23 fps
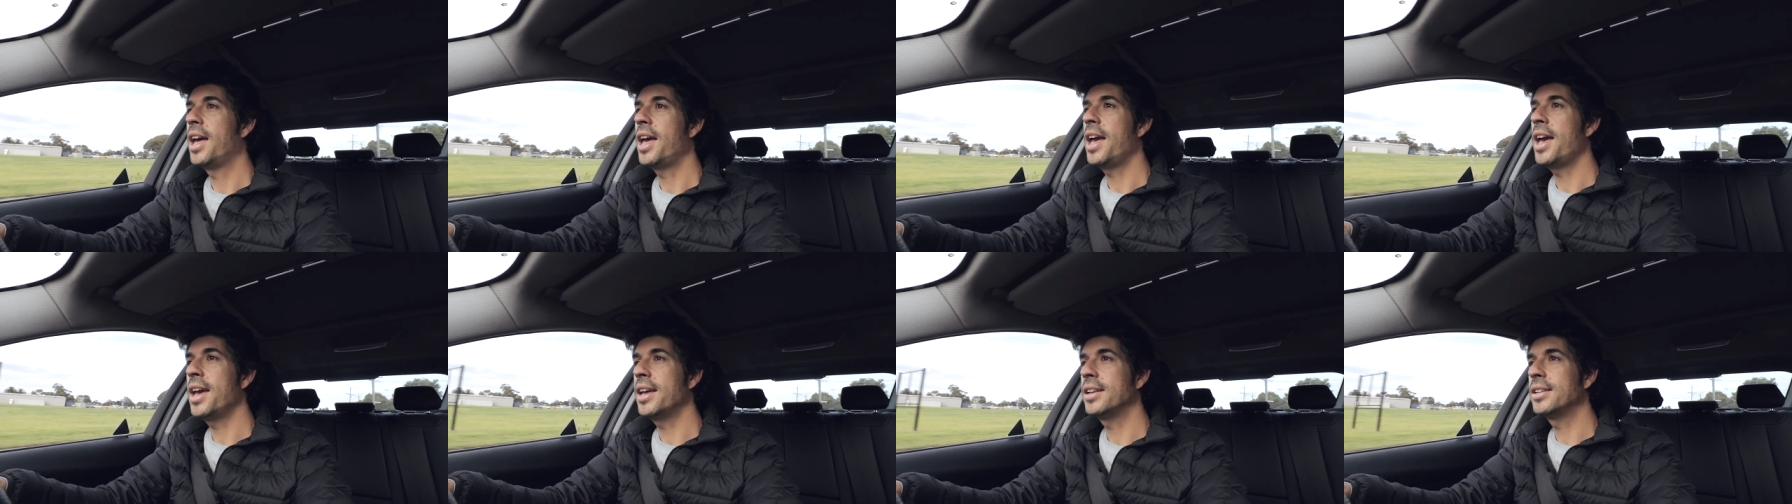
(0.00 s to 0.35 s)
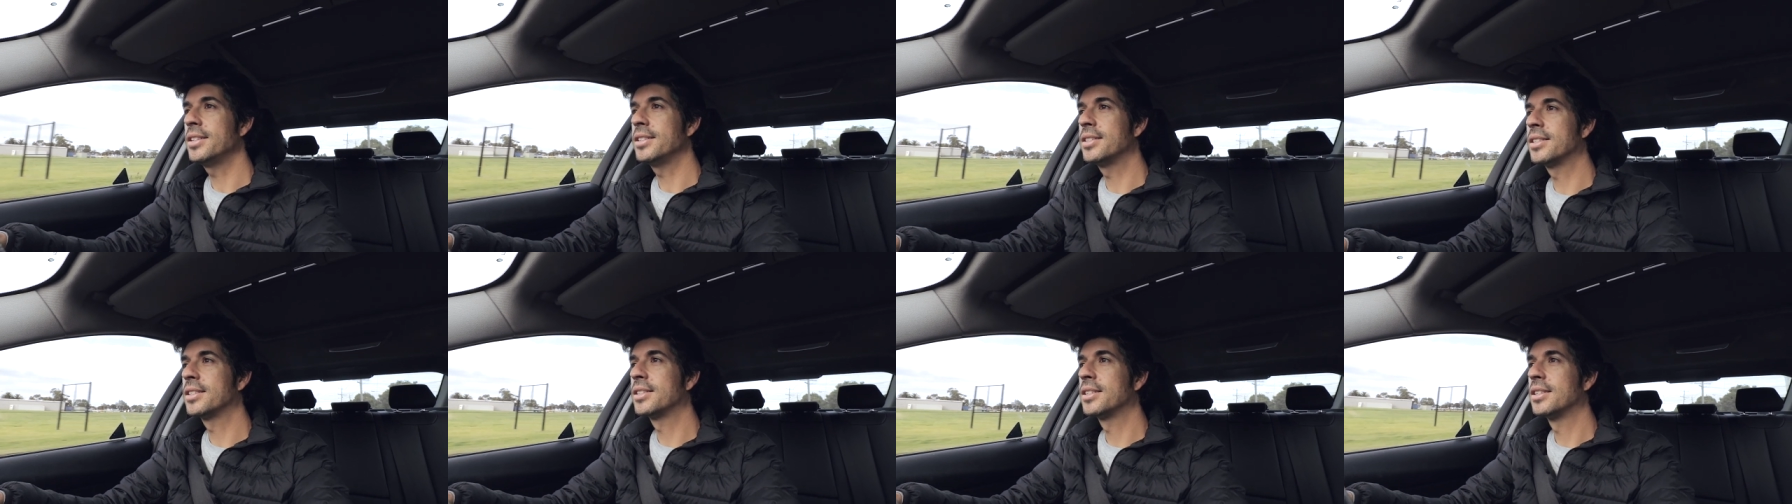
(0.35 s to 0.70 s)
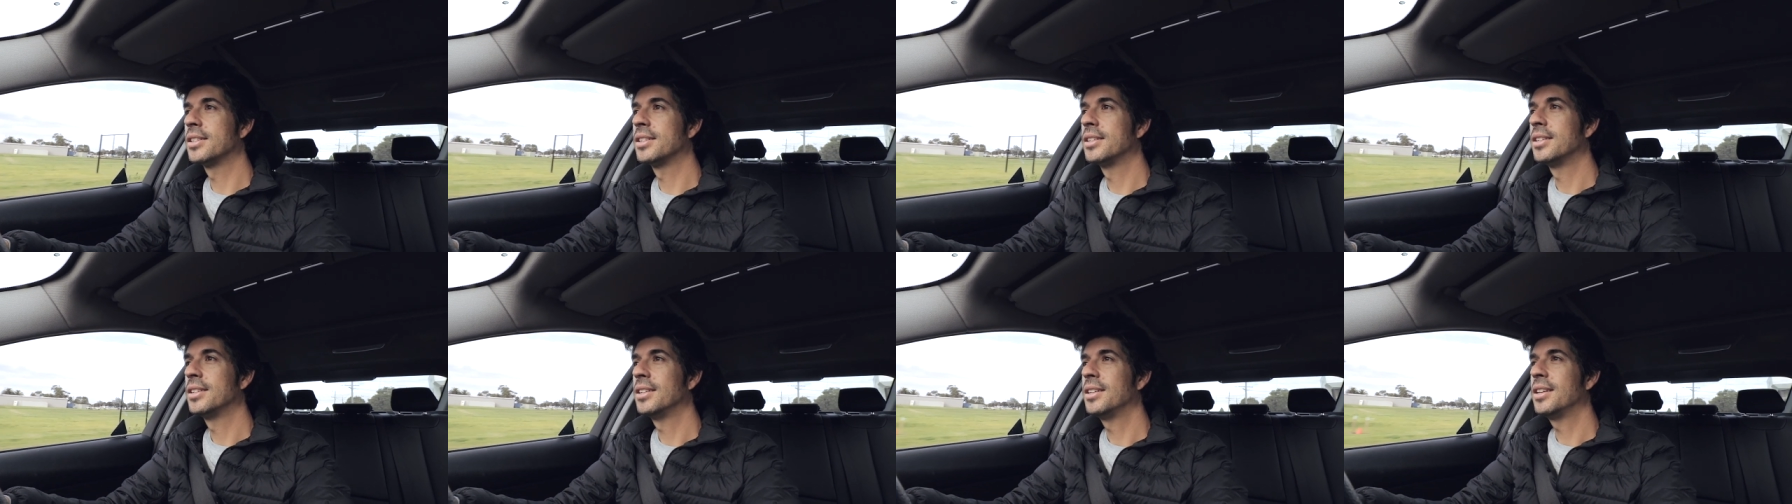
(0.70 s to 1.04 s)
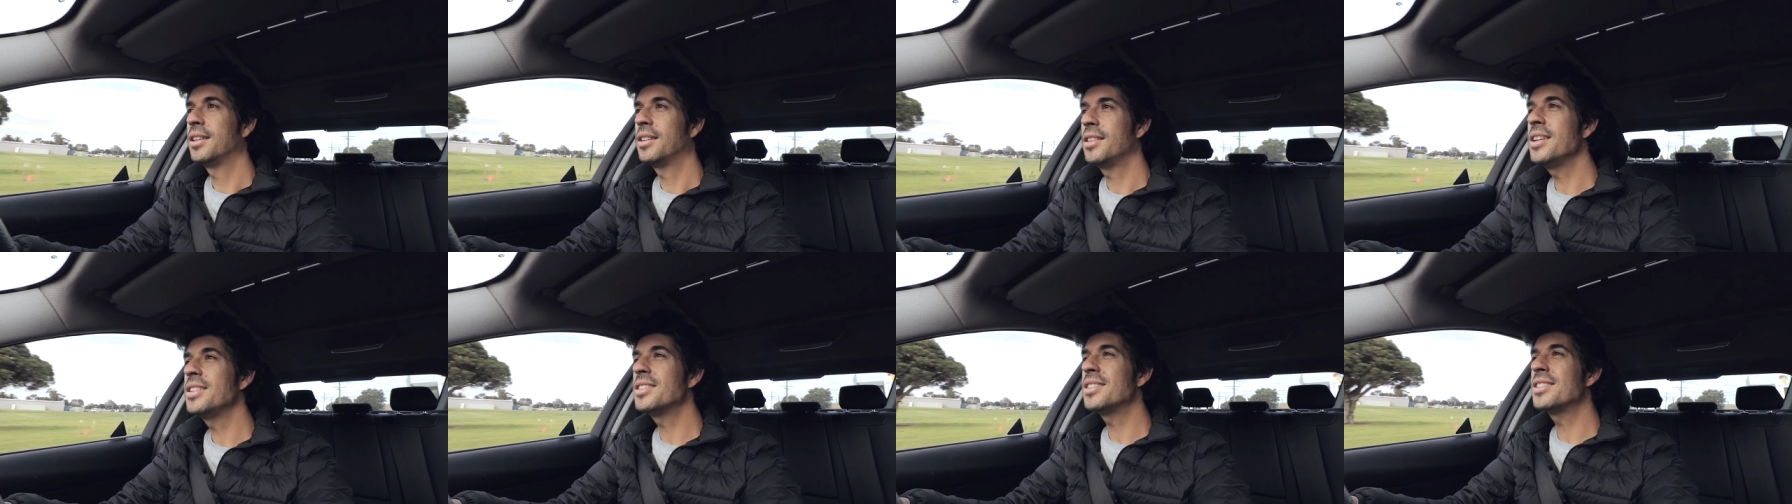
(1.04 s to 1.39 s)
and
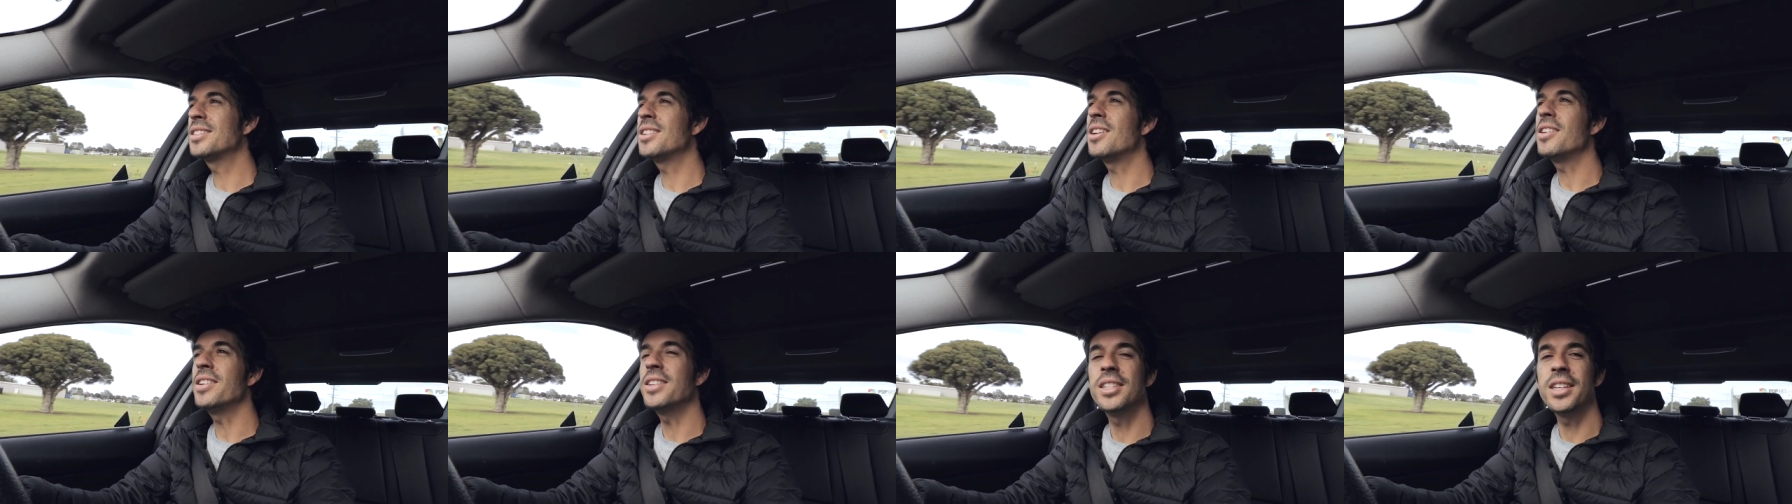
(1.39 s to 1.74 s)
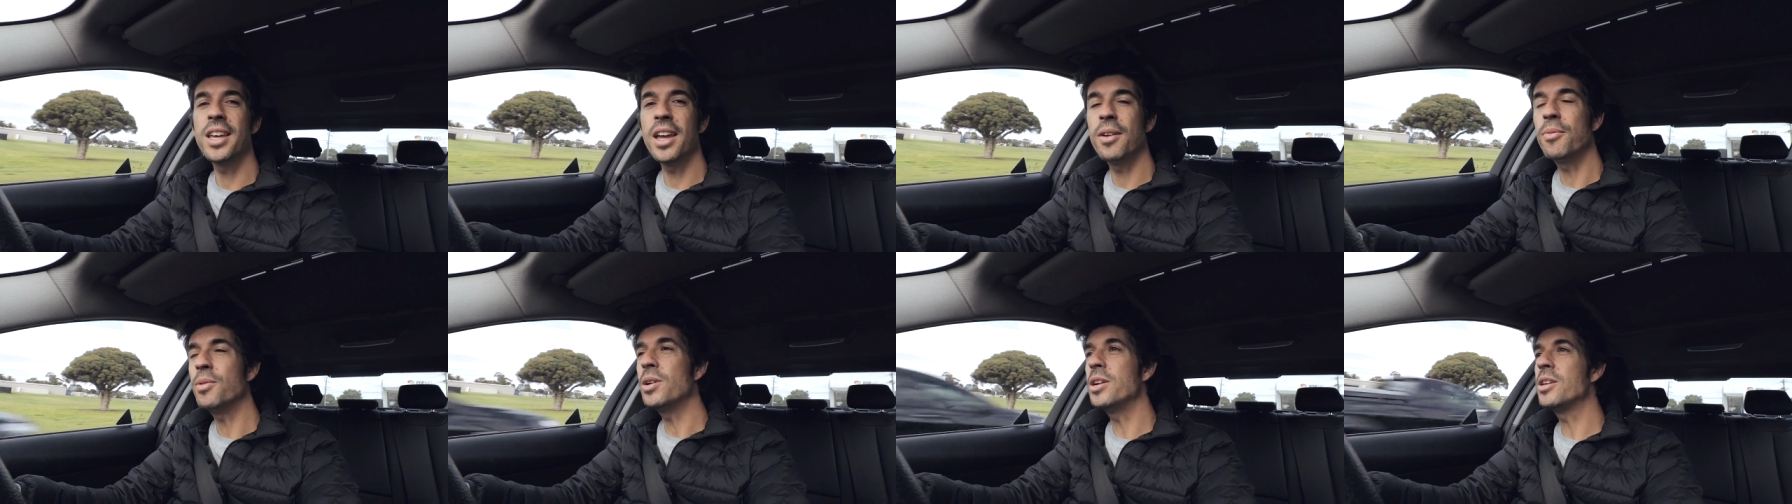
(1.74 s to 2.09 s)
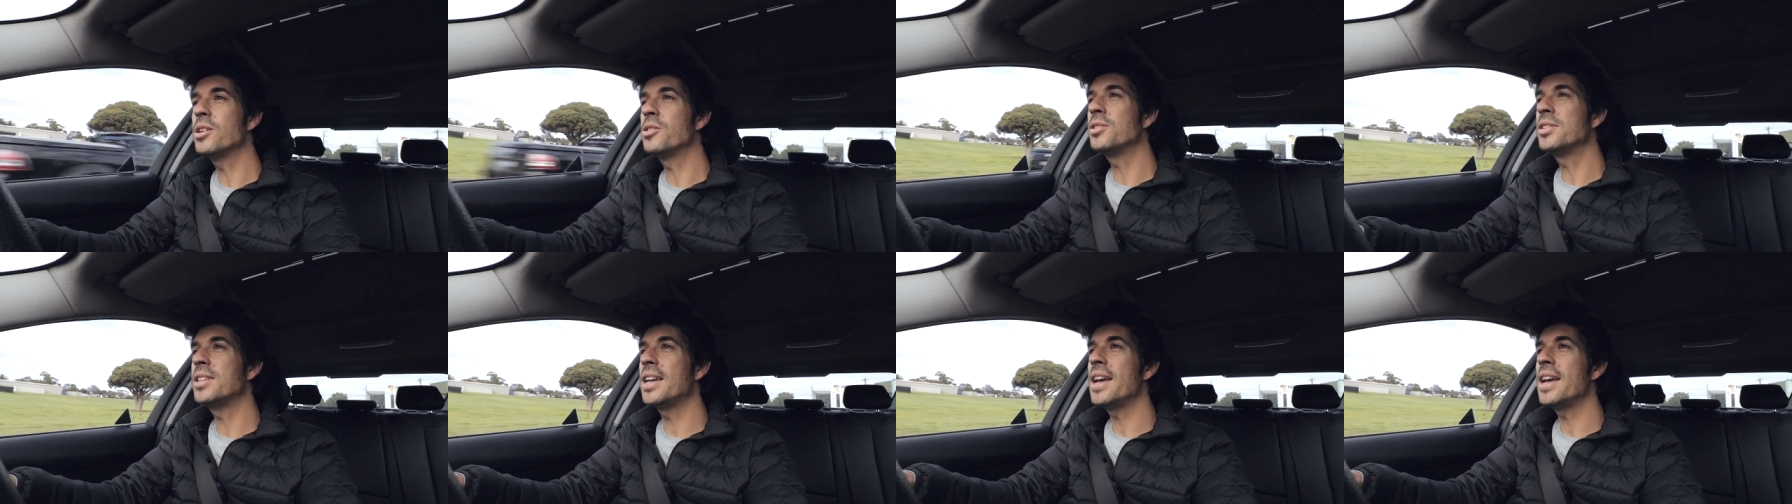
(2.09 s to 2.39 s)
things are starting to get really good